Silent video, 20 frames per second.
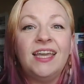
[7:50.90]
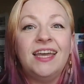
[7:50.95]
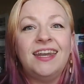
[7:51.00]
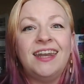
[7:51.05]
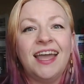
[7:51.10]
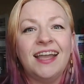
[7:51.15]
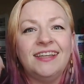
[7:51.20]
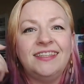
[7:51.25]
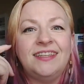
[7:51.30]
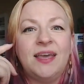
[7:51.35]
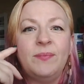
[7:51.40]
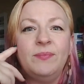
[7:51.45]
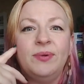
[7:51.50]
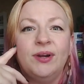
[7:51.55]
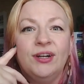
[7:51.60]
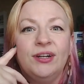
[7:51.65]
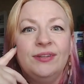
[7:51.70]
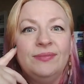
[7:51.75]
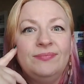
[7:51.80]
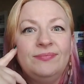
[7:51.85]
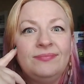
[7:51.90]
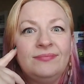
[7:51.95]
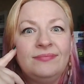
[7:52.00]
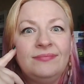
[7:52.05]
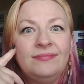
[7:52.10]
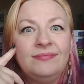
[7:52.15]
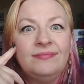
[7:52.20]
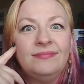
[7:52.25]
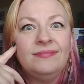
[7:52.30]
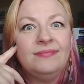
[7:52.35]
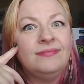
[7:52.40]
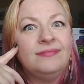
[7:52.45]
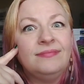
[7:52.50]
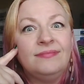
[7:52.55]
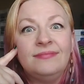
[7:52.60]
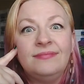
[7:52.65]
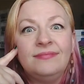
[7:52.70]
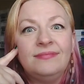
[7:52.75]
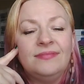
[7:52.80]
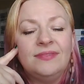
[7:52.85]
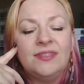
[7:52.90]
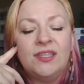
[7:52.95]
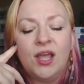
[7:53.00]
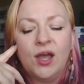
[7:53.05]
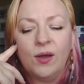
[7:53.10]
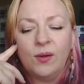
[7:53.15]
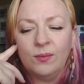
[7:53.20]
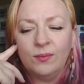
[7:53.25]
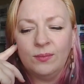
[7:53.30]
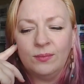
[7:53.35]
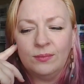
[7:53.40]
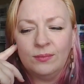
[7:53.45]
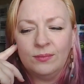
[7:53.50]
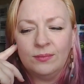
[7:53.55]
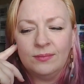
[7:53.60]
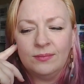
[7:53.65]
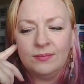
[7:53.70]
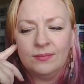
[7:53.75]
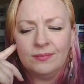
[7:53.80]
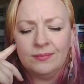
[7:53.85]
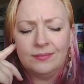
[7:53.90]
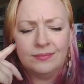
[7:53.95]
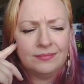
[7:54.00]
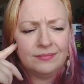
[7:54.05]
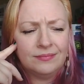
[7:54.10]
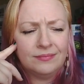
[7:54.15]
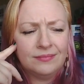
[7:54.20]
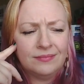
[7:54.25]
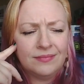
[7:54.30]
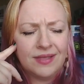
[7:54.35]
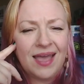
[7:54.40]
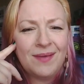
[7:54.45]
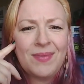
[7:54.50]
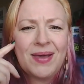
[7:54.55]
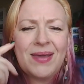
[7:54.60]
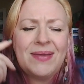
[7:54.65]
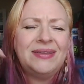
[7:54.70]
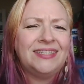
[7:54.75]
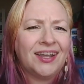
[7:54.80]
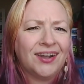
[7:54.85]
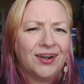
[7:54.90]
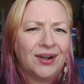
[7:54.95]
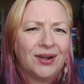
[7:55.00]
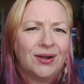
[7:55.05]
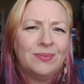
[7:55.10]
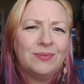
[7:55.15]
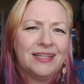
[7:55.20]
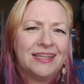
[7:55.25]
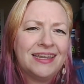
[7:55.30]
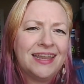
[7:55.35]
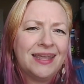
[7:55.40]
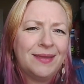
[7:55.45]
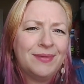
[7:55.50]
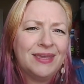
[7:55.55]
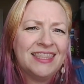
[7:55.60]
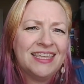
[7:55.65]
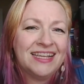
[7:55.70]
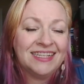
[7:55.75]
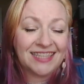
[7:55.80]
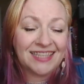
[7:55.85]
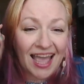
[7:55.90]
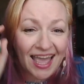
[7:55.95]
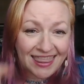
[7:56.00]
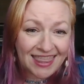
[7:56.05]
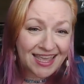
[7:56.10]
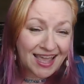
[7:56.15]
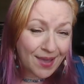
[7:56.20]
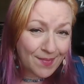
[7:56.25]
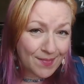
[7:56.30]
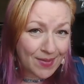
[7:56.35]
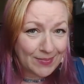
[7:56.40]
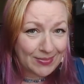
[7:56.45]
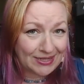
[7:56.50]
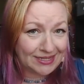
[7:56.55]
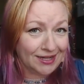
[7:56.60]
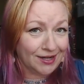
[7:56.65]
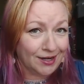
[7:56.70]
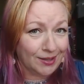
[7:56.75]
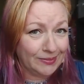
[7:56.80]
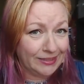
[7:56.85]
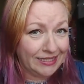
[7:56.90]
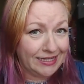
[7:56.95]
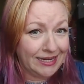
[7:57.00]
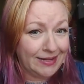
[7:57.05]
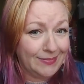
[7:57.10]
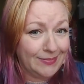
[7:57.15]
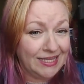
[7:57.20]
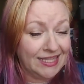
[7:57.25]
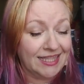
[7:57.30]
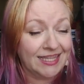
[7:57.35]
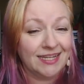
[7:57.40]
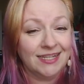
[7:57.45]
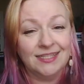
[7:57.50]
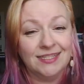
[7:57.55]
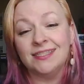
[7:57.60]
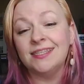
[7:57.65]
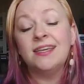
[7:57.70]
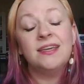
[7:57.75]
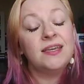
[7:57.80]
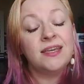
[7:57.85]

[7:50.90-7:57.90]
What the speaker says: Connectember. No. Am I terrible at naming things? I think I might be terrible at naming things.